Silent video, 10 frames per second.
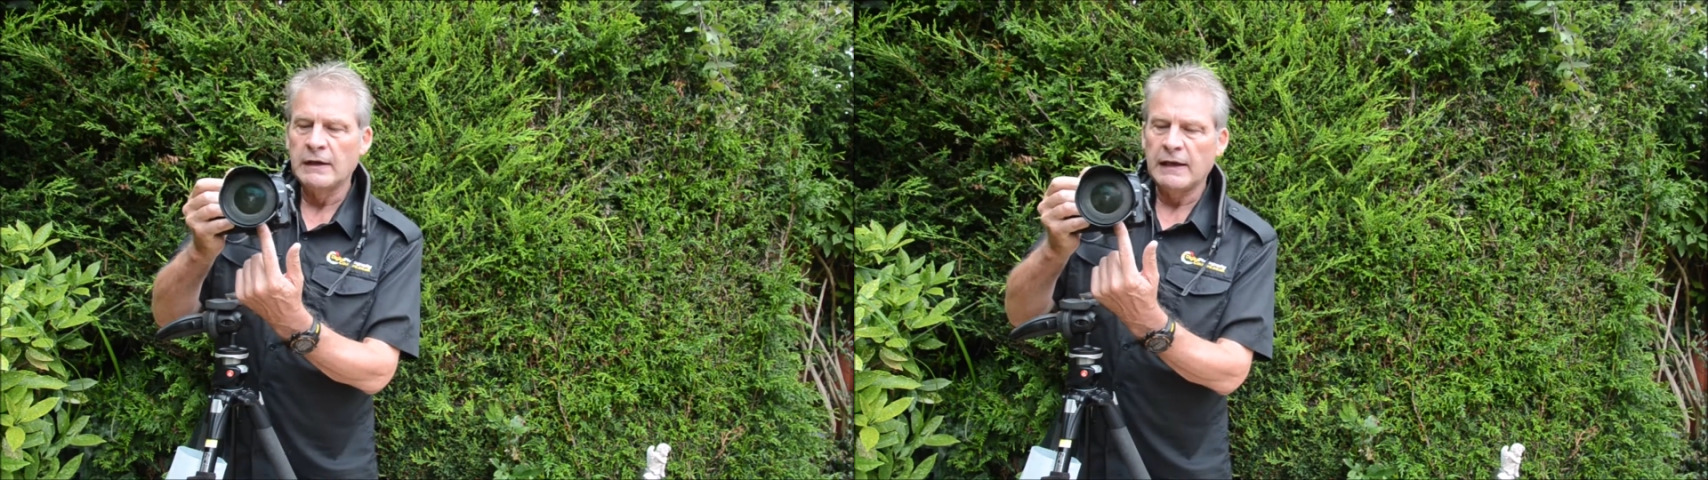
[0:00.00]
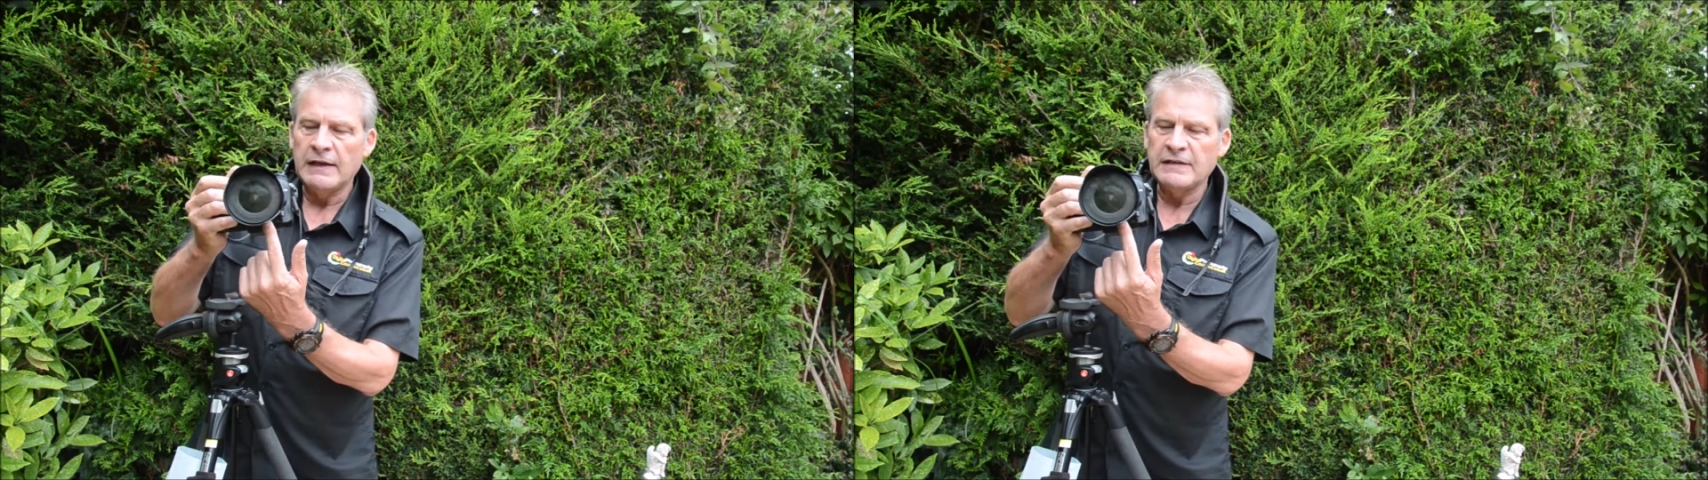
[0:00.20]

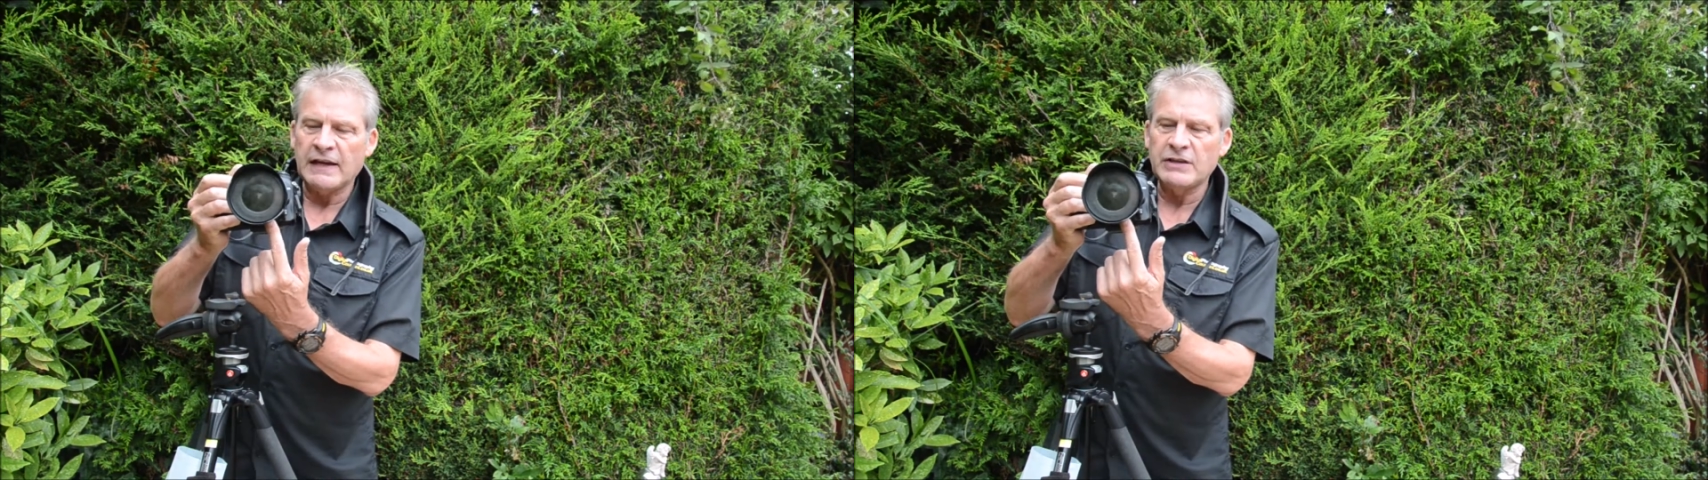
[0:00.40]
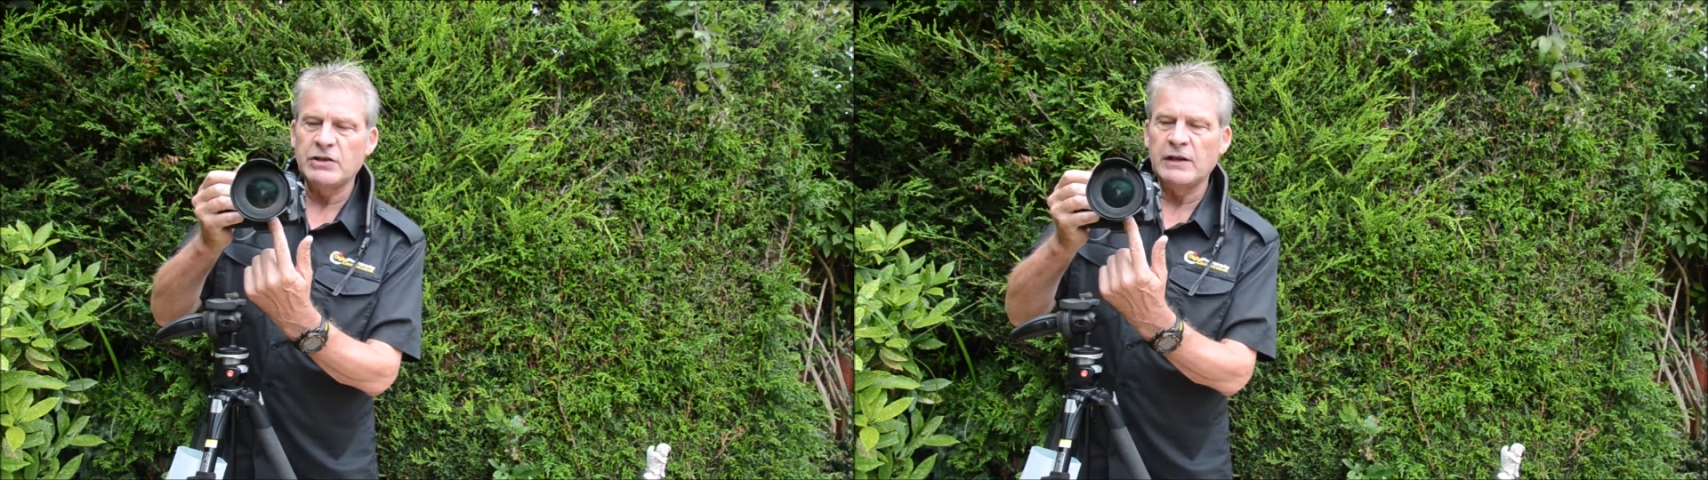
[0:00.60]
is
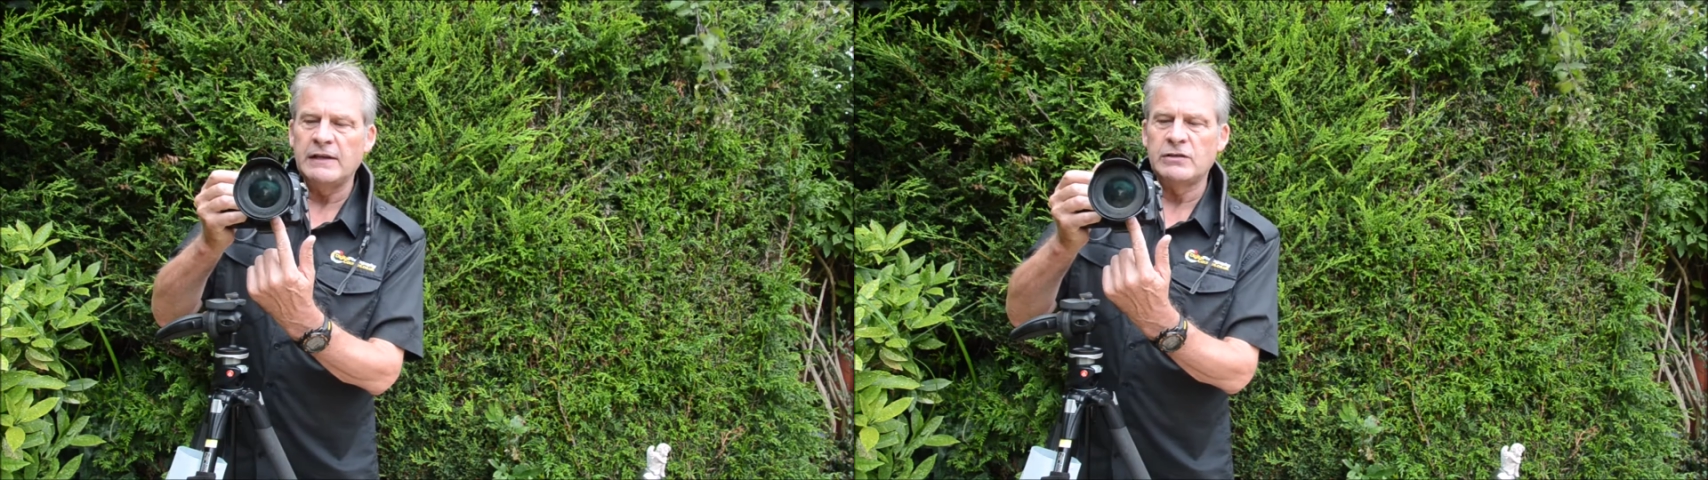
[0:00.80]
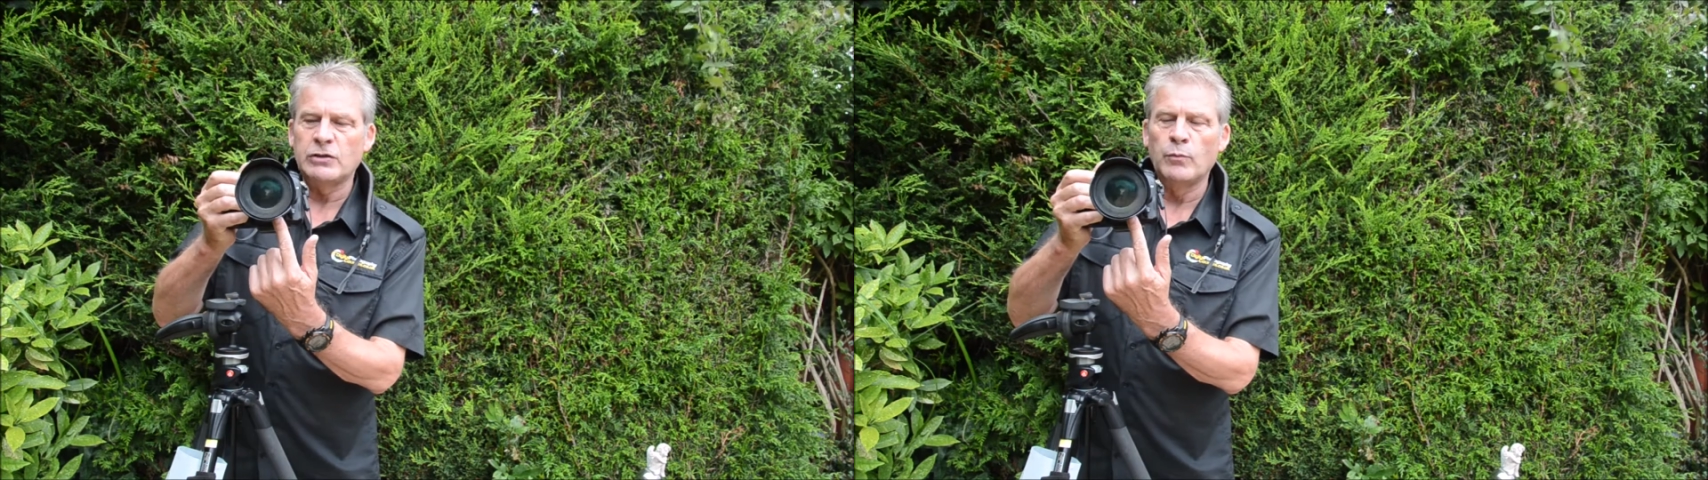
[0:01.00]

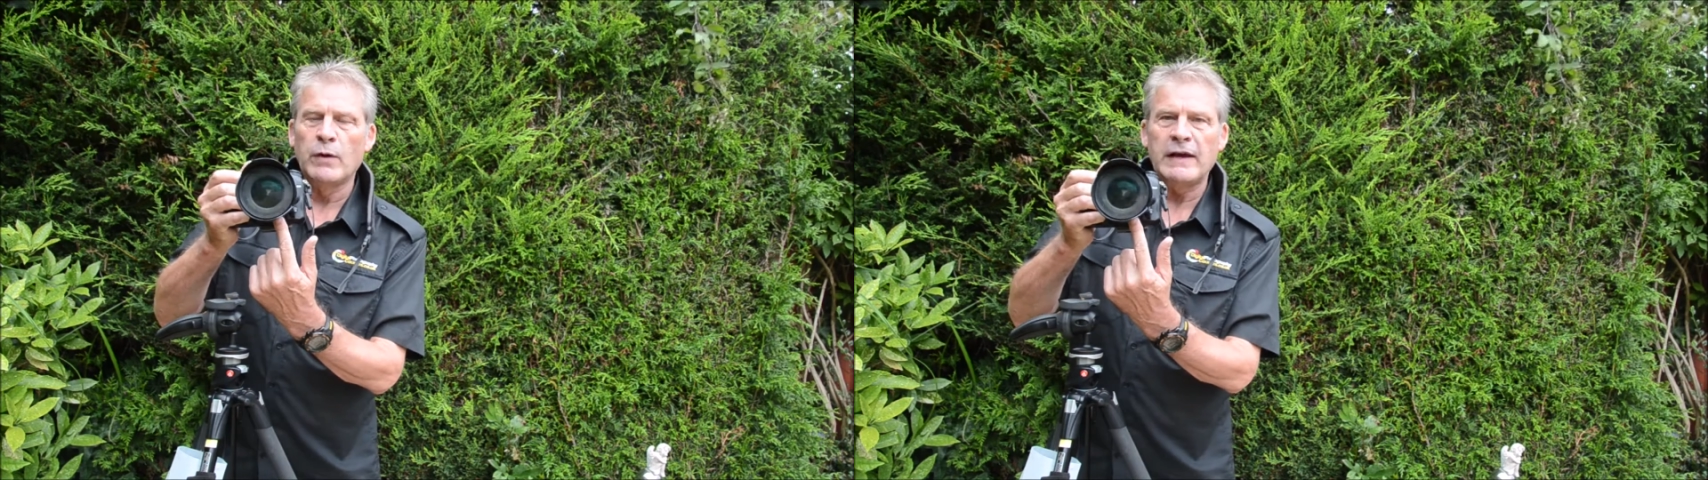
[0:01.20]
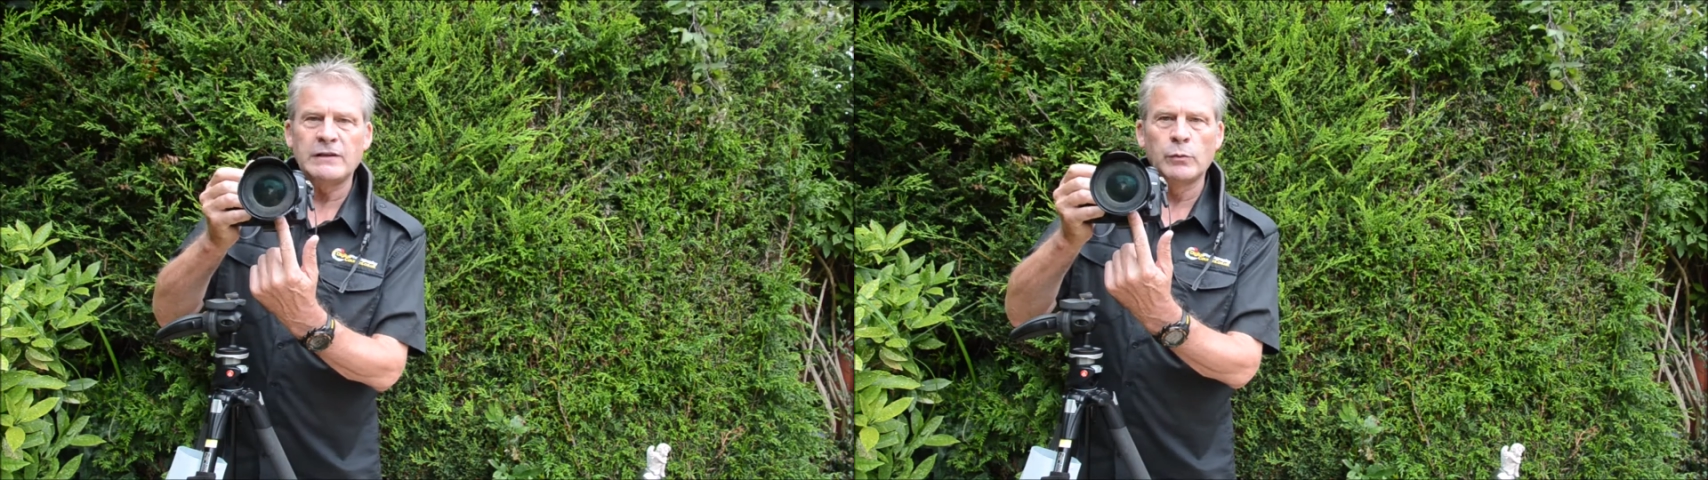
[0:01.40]
actually
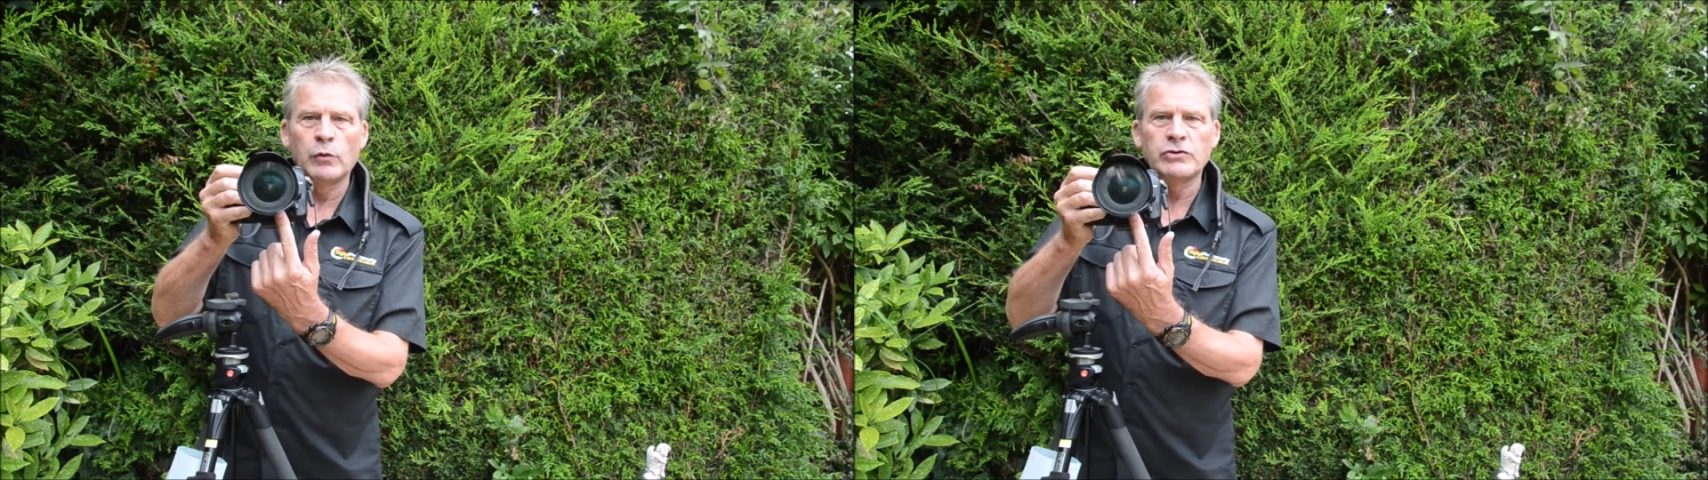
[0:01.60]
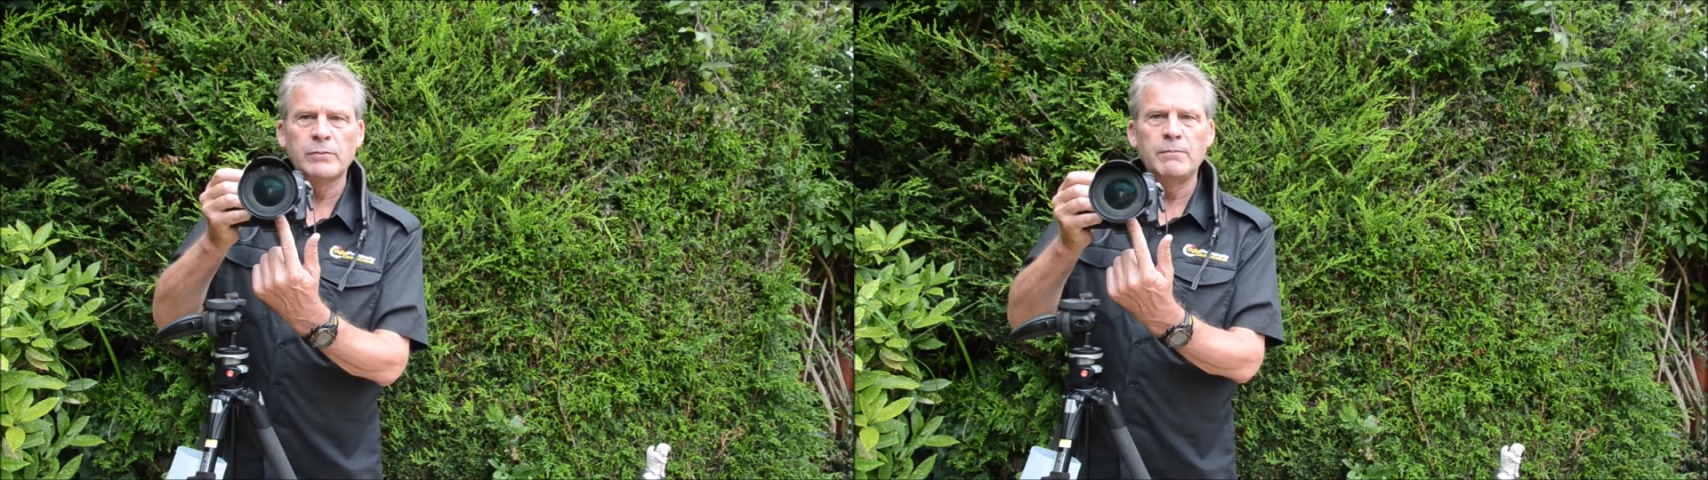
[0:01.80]
somewhere
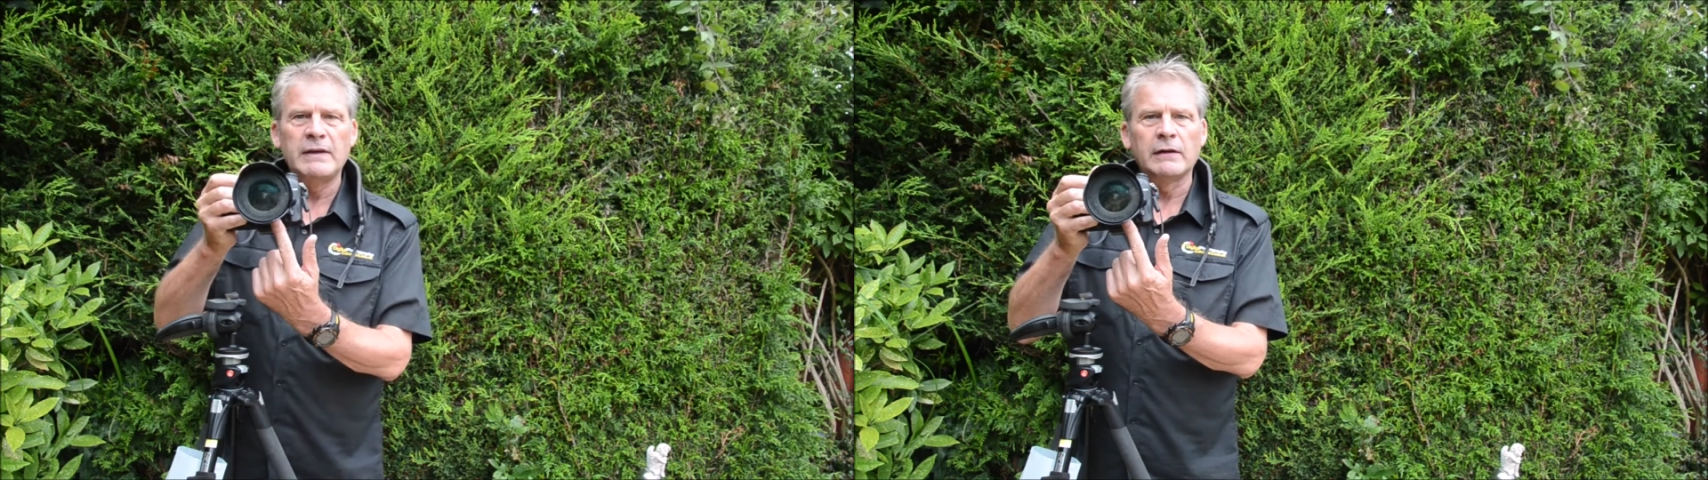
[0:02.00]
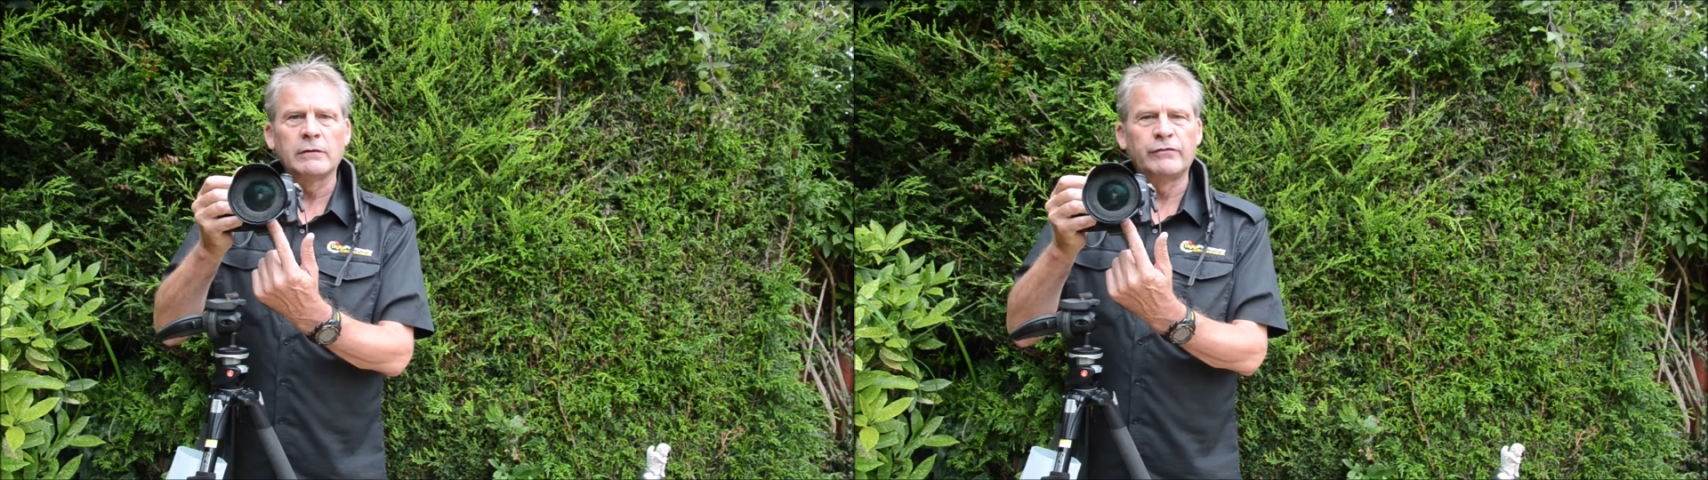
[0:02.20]
towards the middle